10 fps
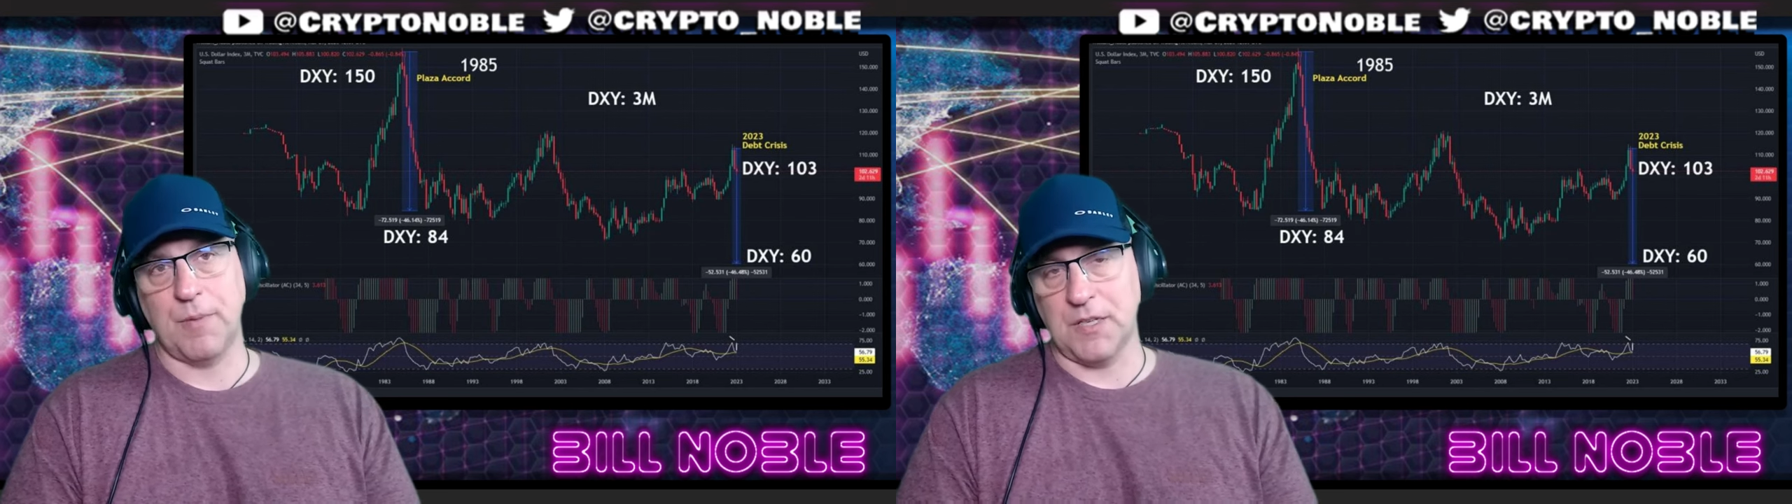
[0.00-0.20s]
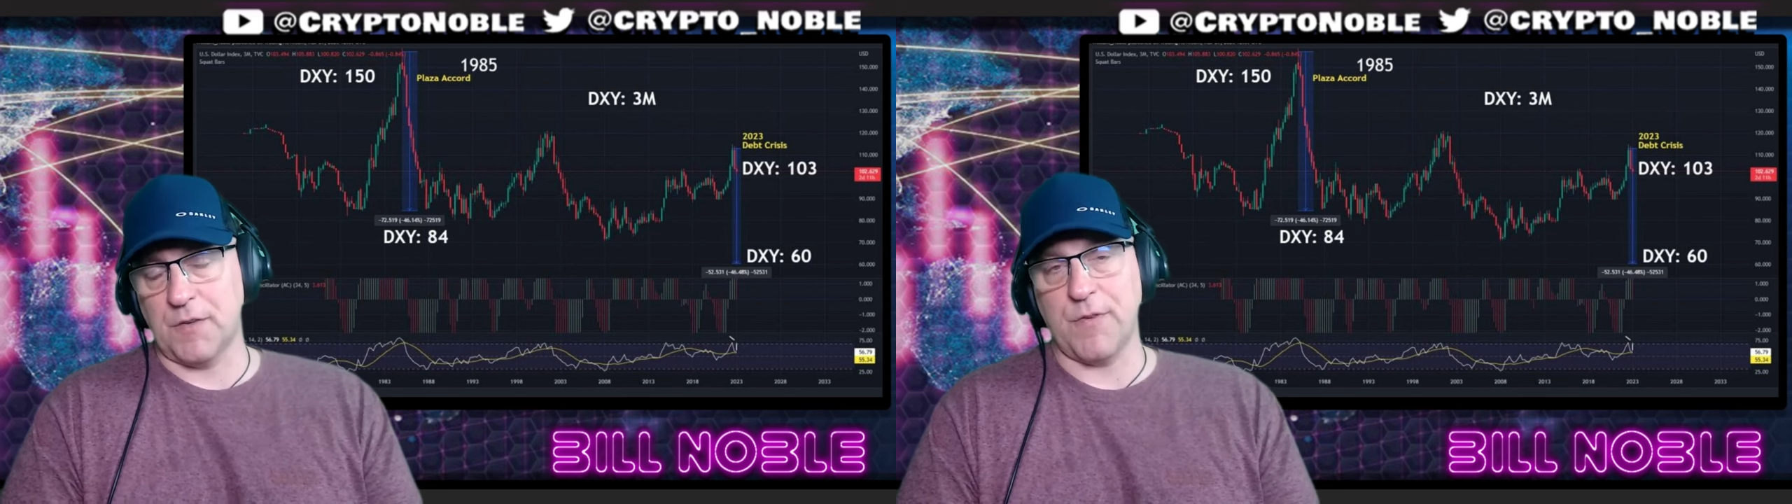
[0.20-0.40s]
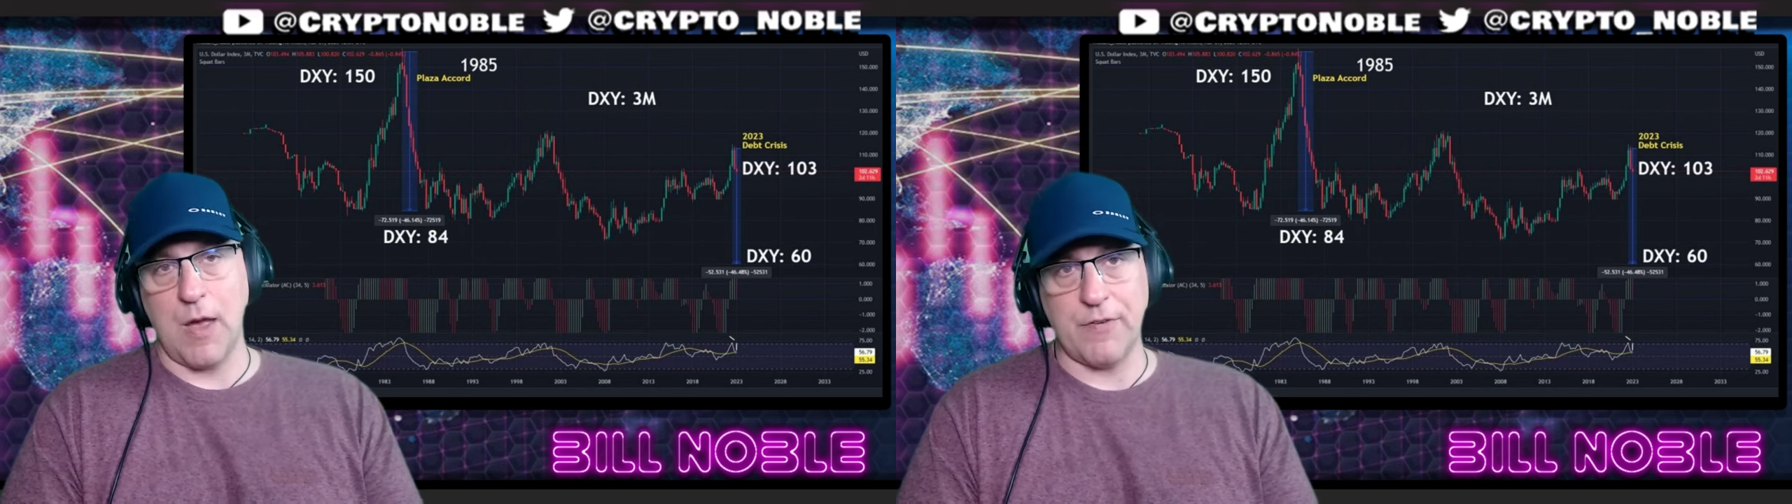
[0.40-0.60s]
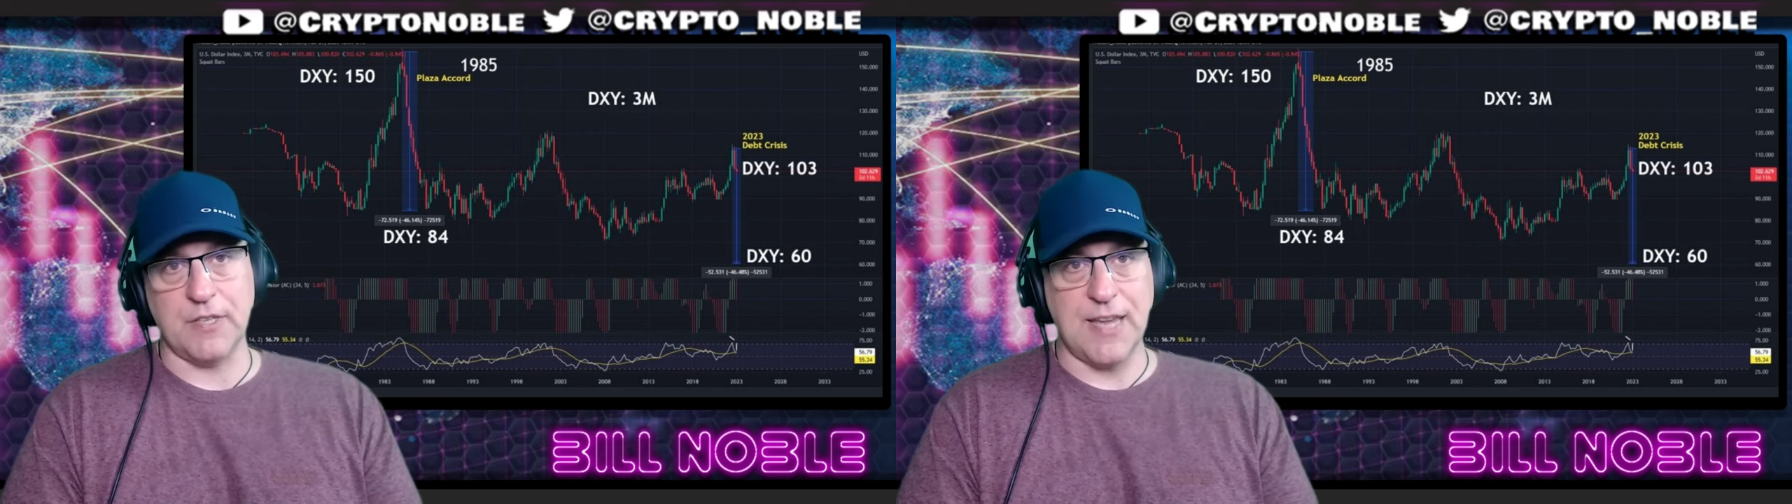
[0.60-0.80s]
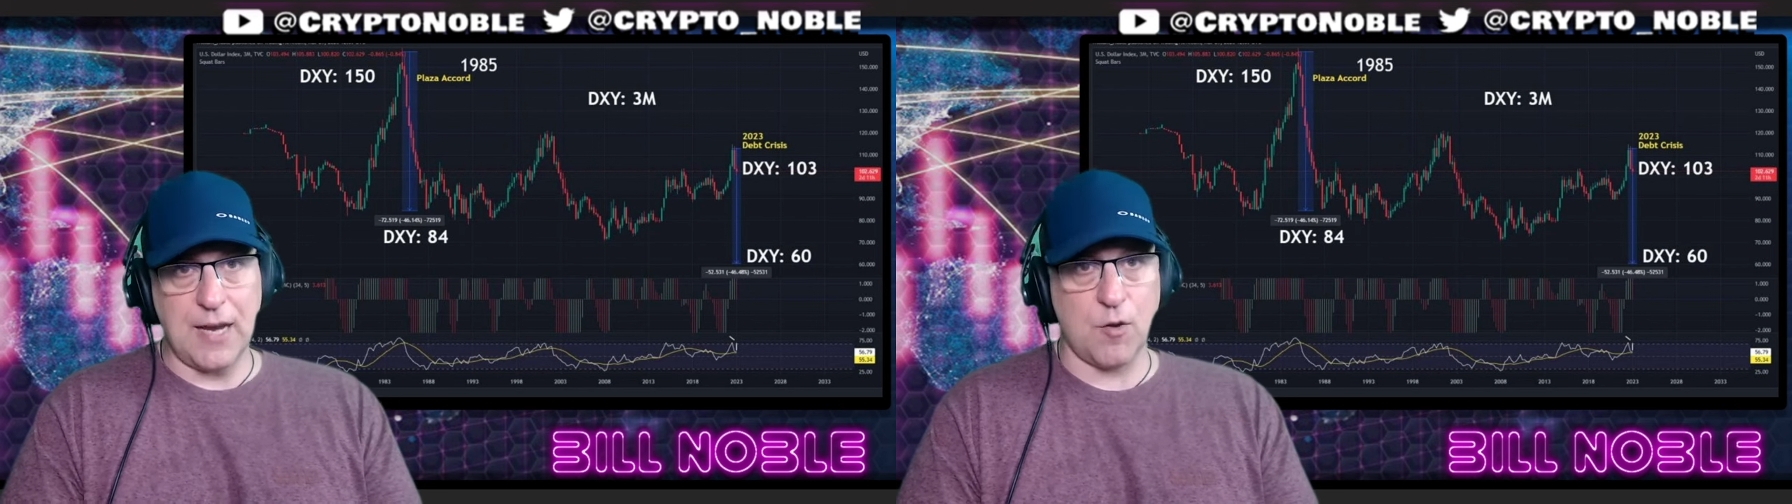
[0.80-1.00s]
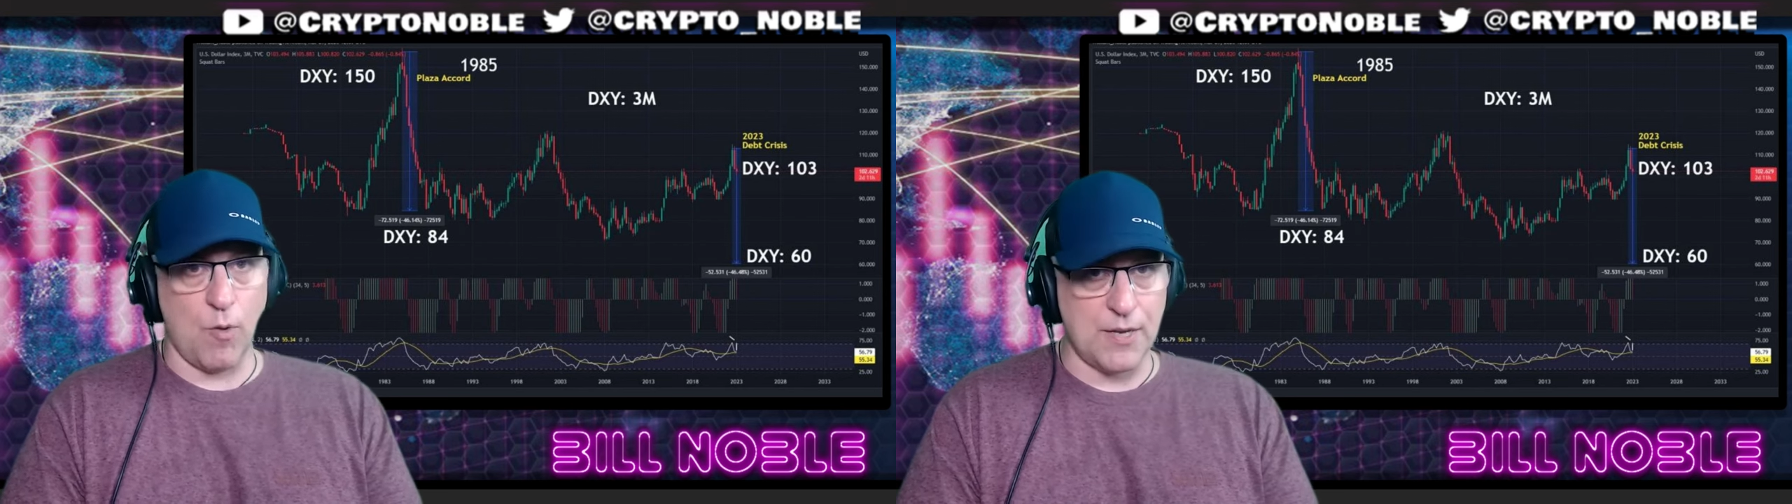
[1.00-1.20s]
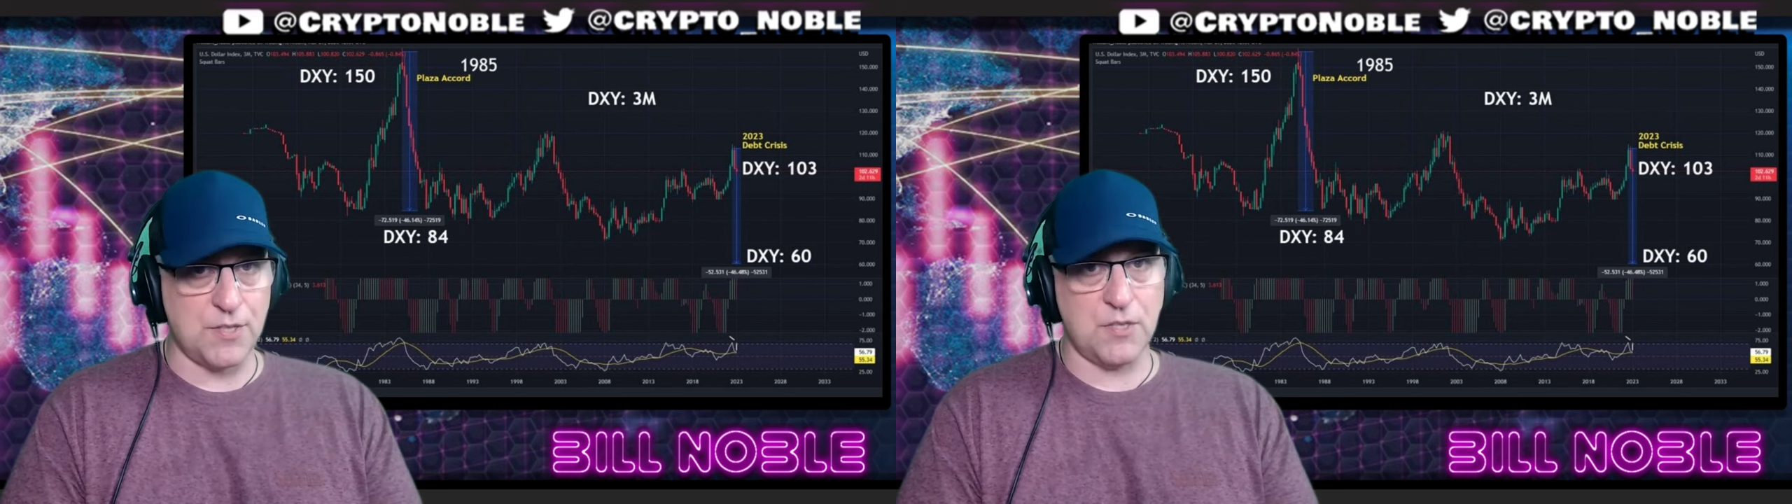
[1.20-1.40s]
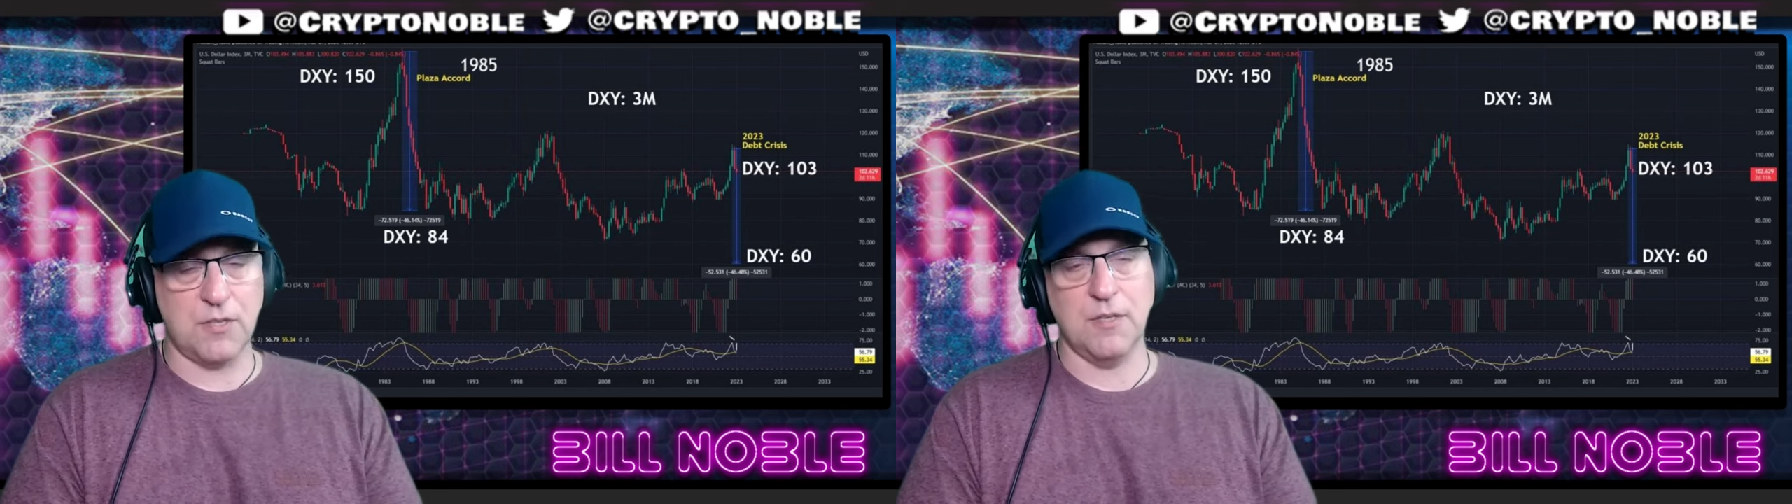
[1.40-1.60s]
Because if you have a debt
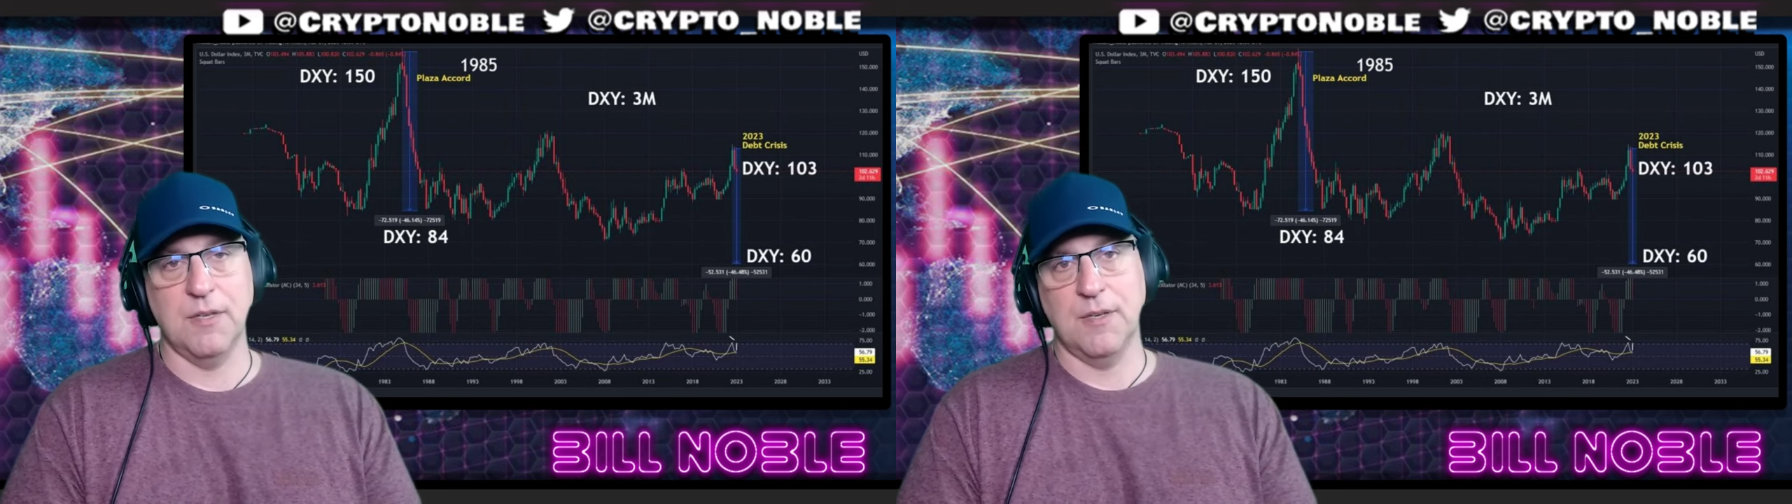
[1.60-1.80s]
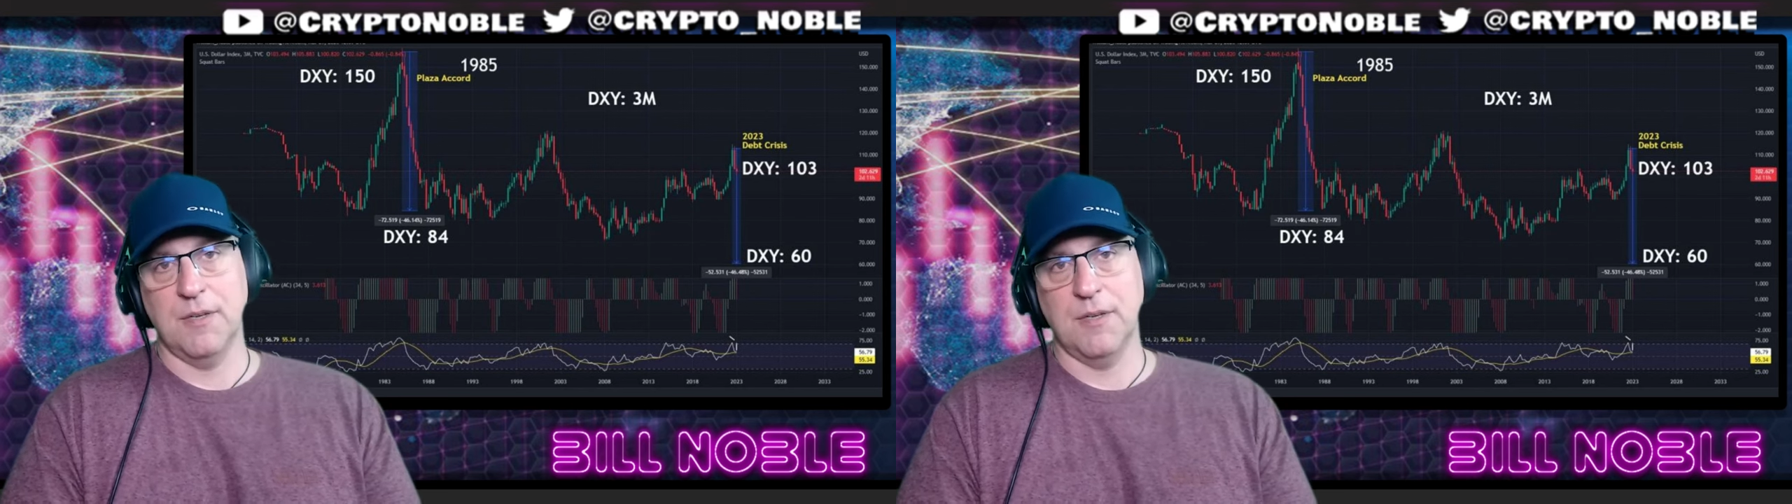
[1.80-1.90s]
crisis,